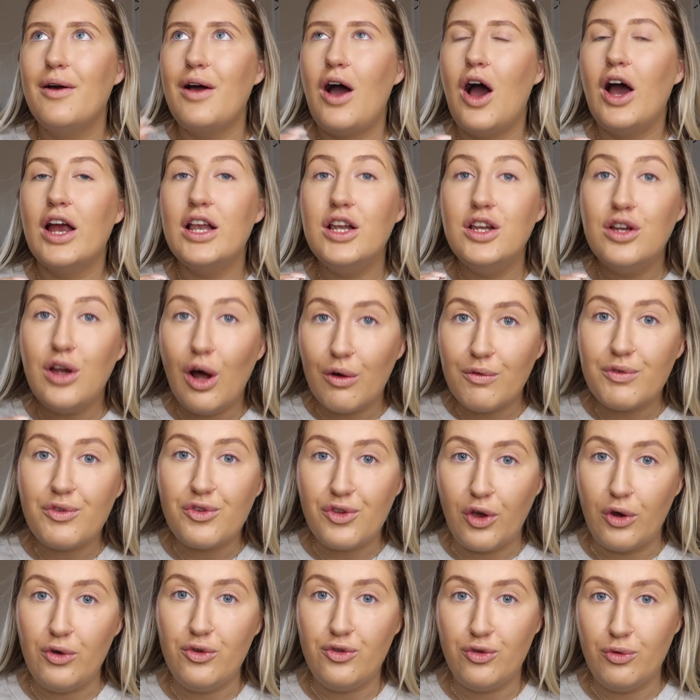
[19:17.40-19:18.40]
I love
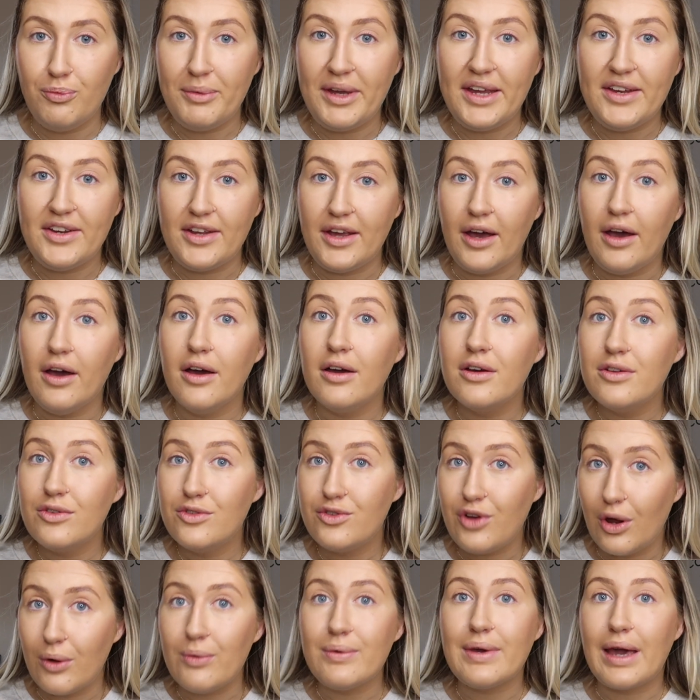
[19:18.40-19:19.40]
social media,
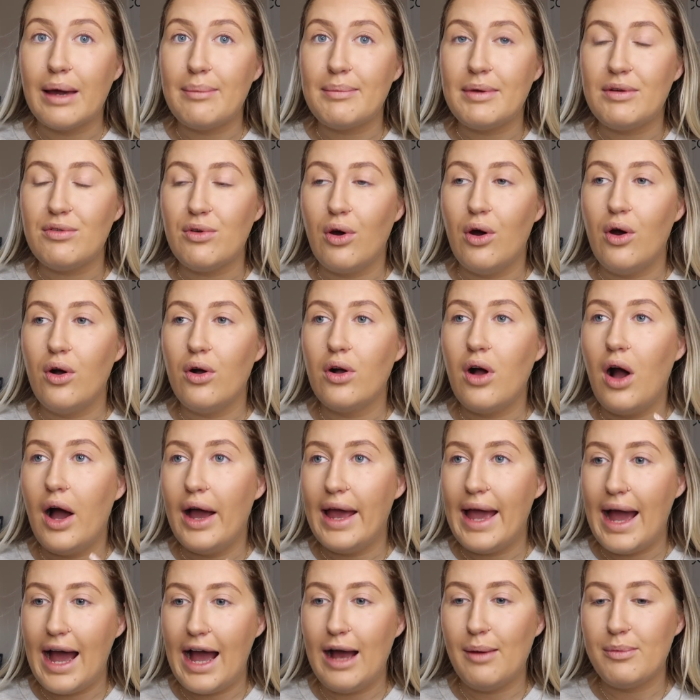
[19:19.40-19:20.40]
don't get me wrong.
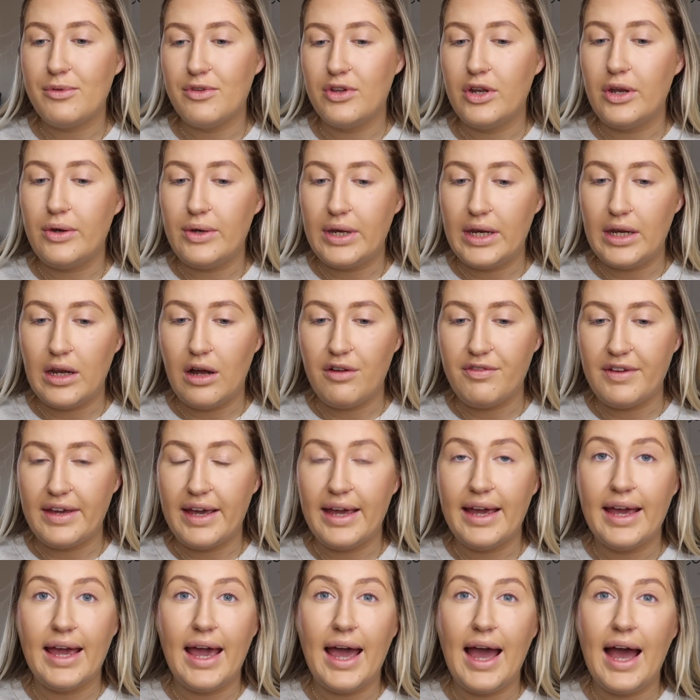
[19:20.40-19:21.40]
I absolutely love it.
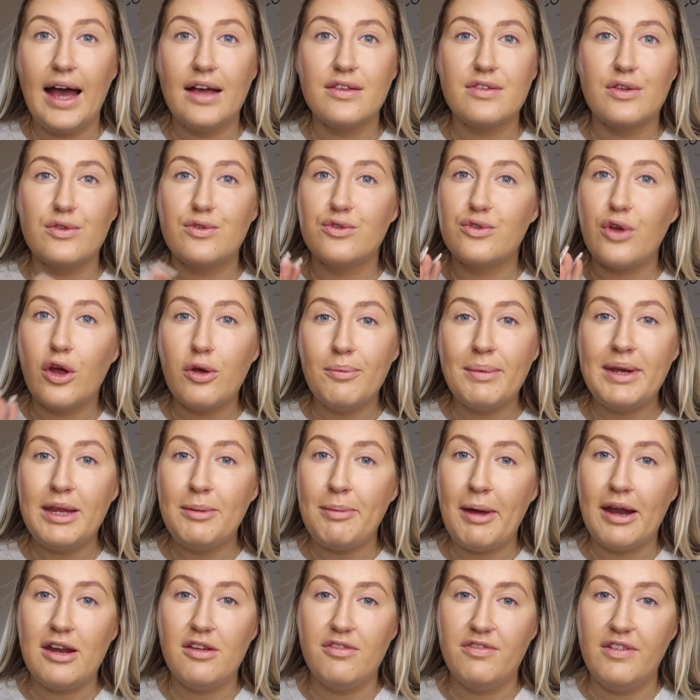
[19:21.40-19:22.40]
It has so many
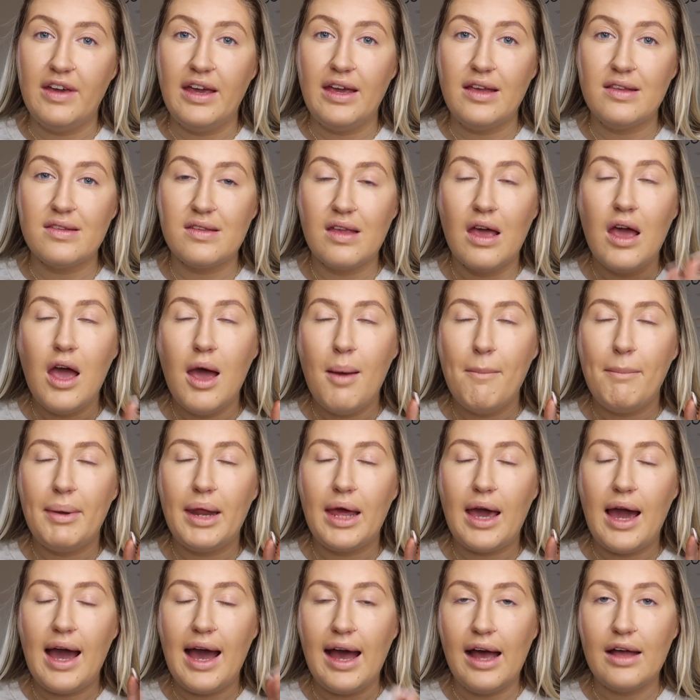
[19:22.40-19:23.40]
benefits, but
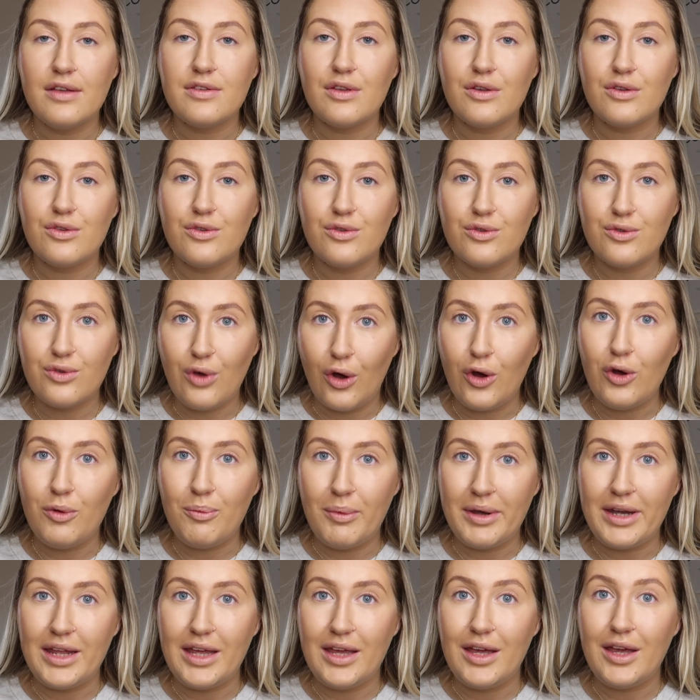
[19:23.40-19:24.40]
it has so
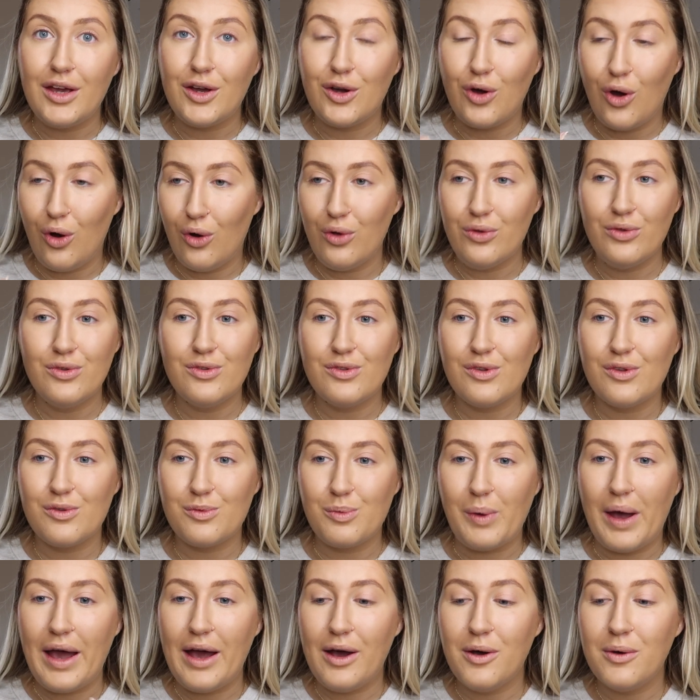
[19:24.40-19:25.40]
many cons as
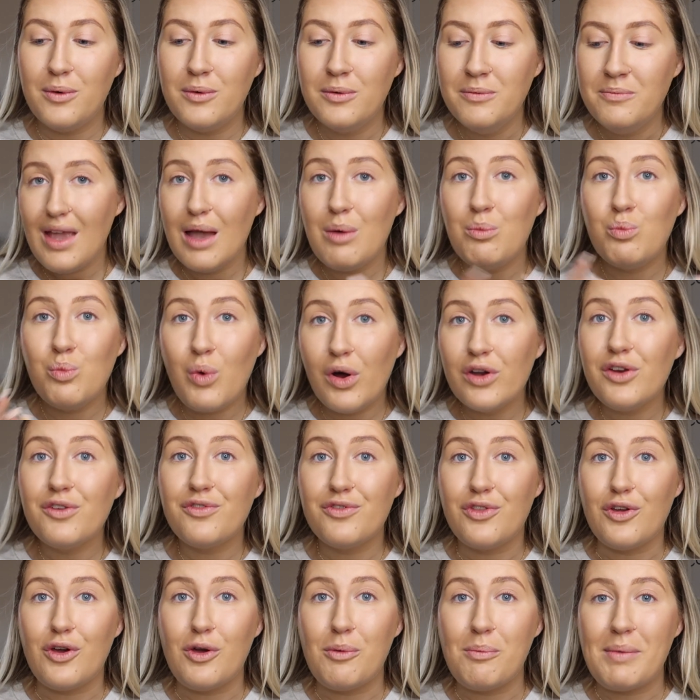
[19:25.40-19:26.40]
well. And one
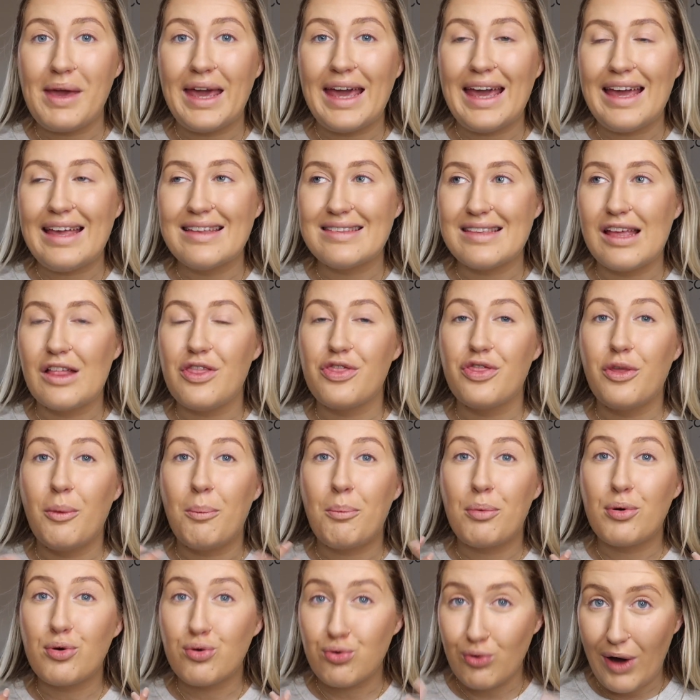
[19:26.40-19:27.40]
of them is the
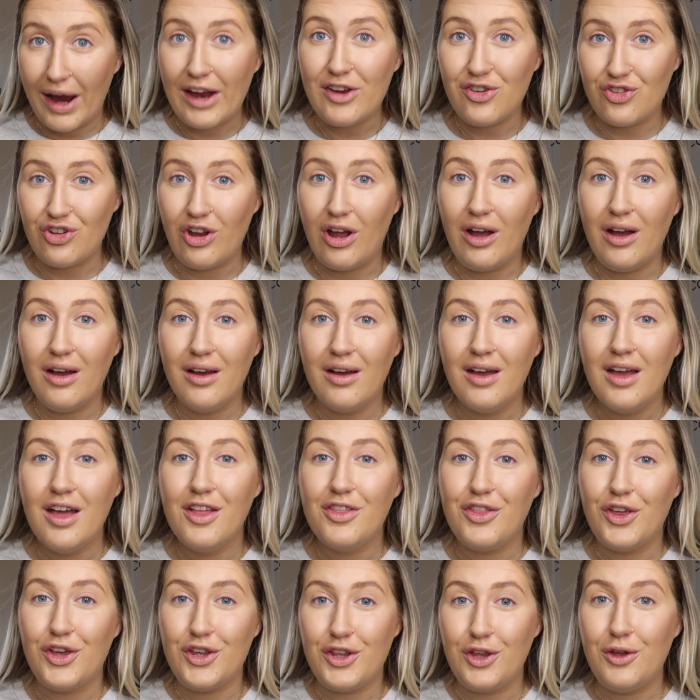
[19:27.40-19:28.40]
pressure
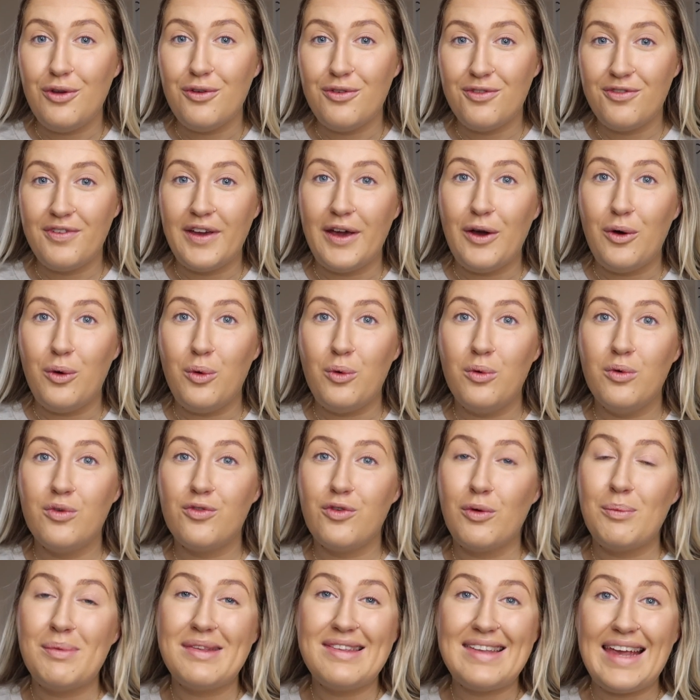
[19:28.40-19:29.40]
that you feel
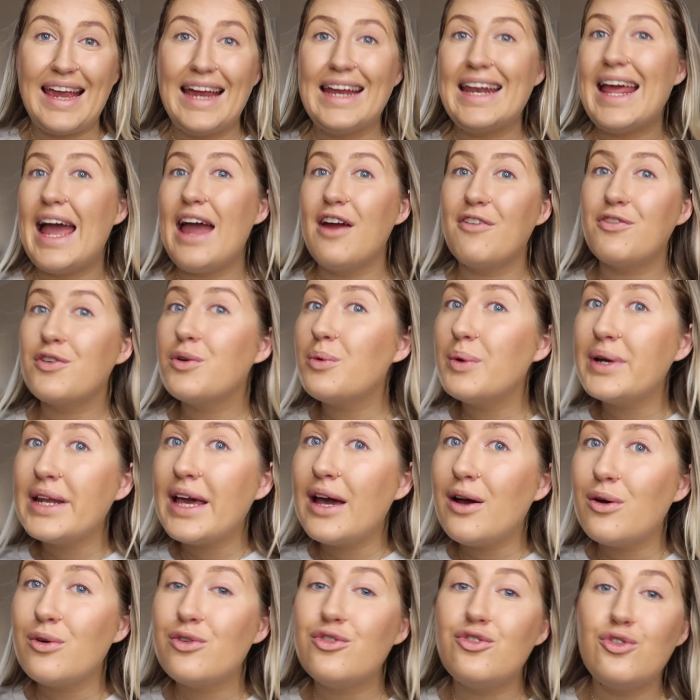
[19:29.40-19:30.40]
from seeing everyone
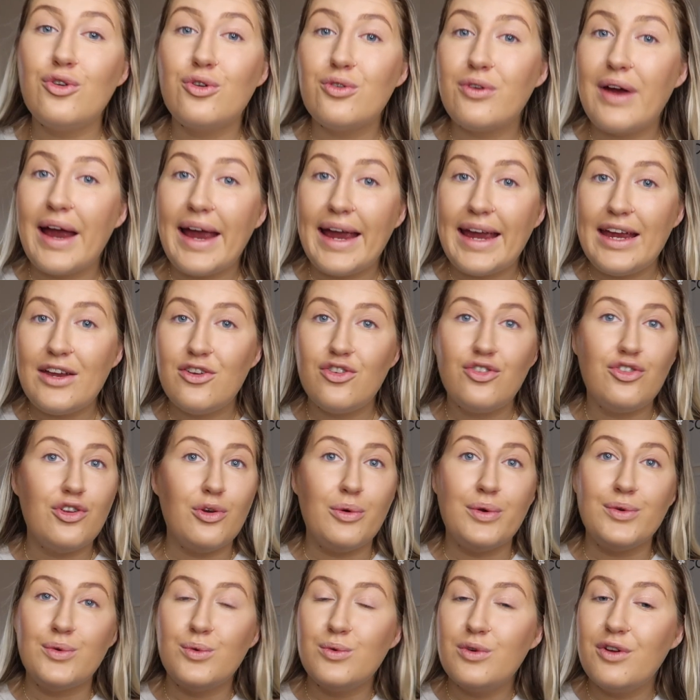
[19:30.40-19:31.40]
else your age
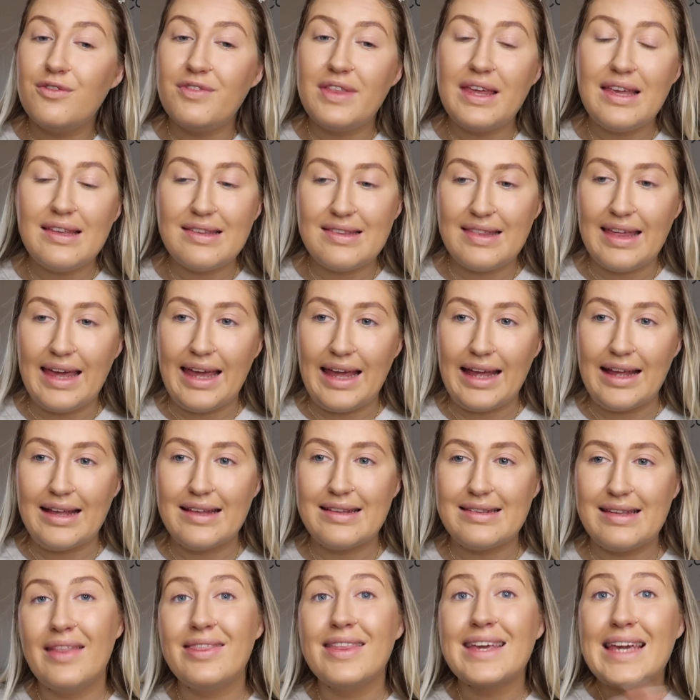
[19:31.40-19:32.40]
doing all of these
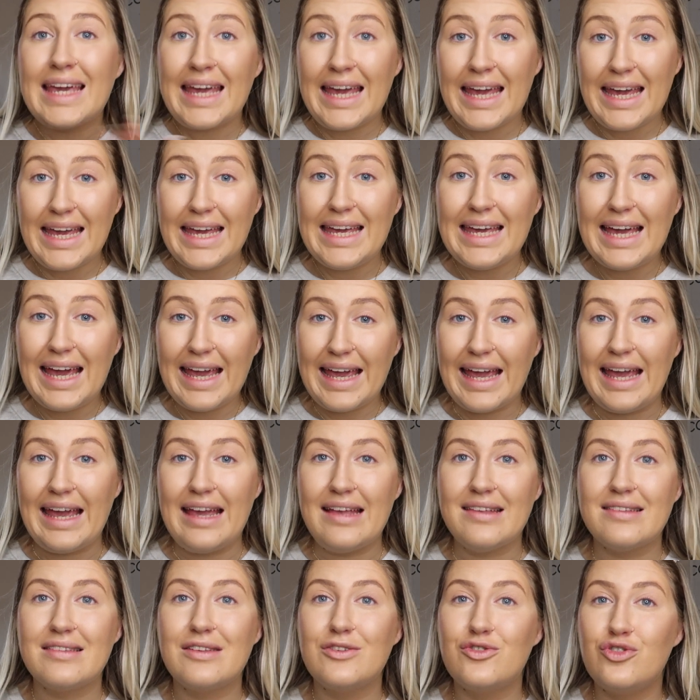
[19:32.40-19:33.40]
things. And the key
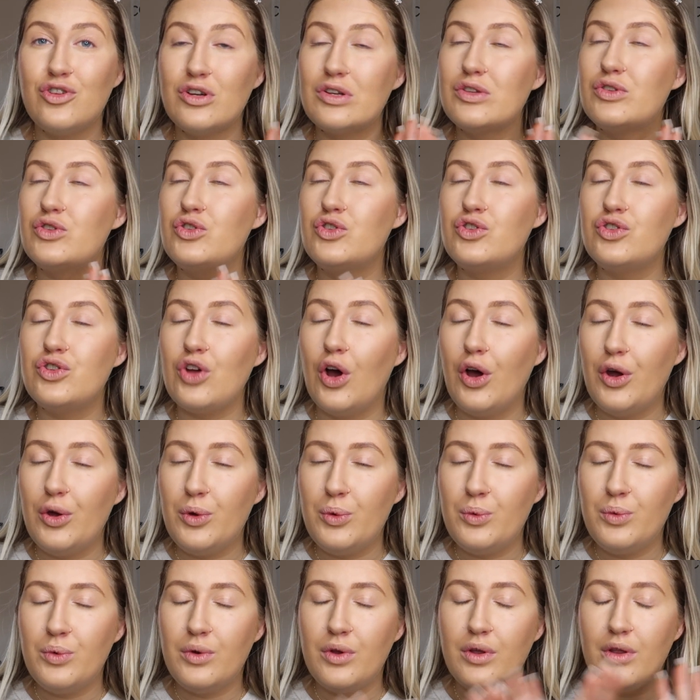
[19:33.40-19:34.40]
is just
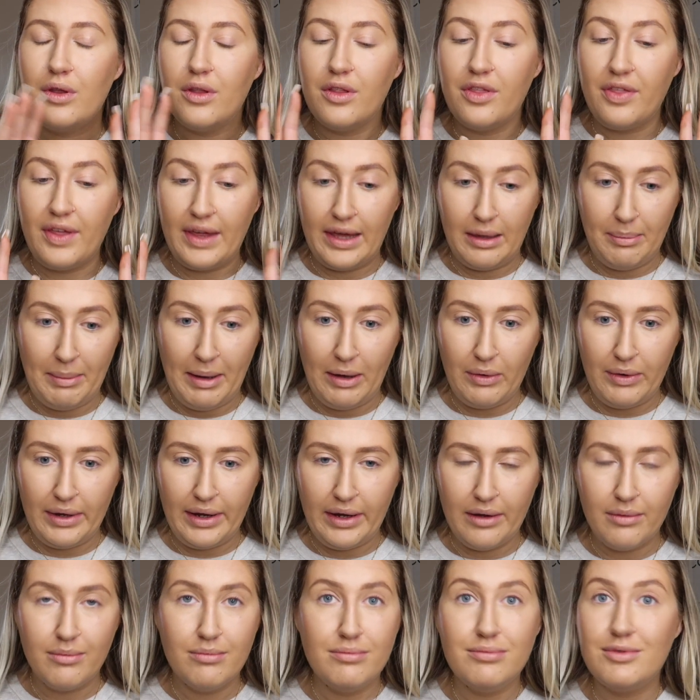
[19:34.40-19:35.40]
don't think about
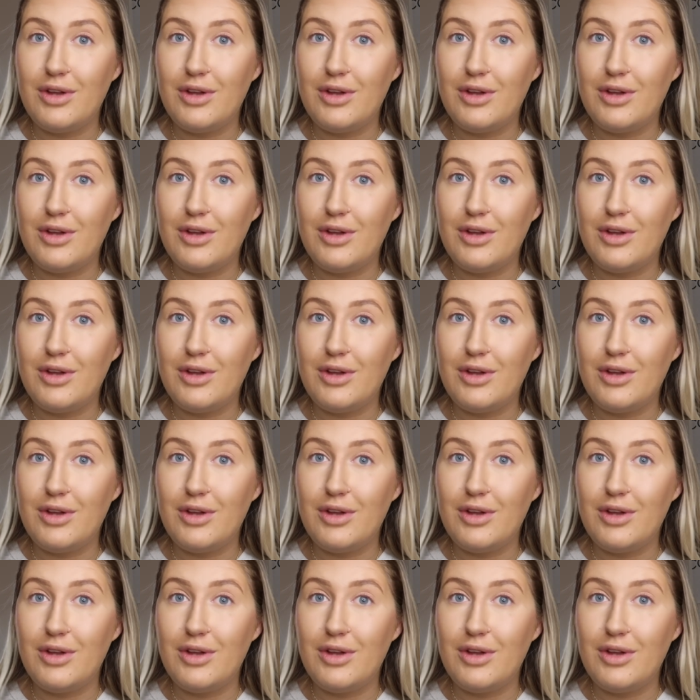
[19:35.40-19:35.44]
it.